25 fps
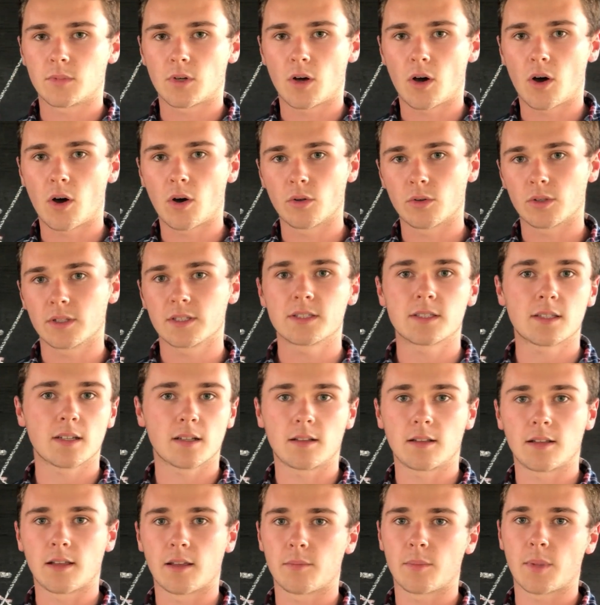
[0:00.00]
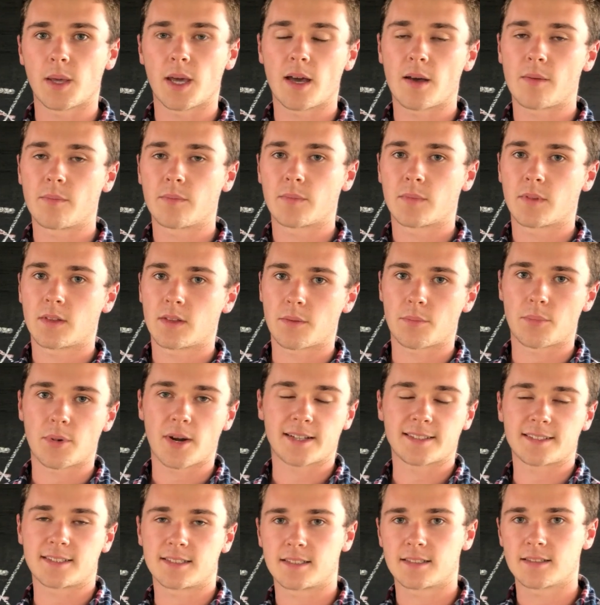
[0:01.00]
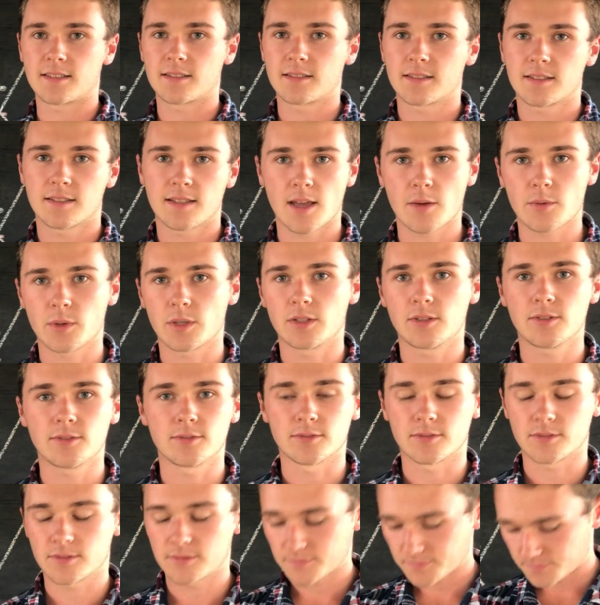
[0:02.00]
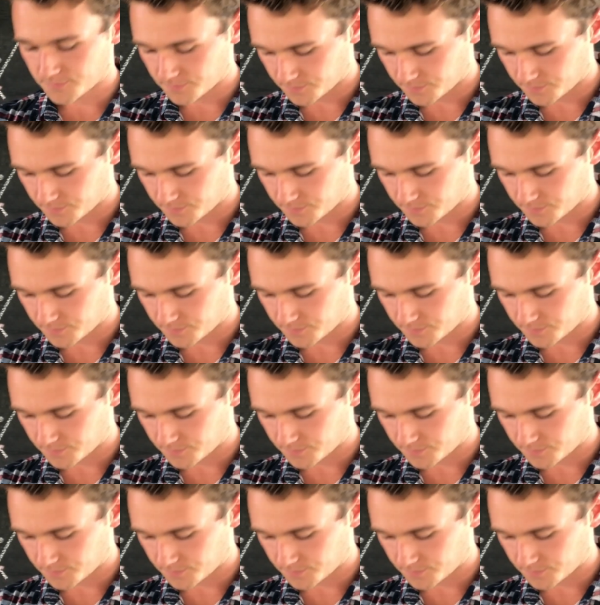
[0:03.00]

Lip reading: holistically about the practices that we use.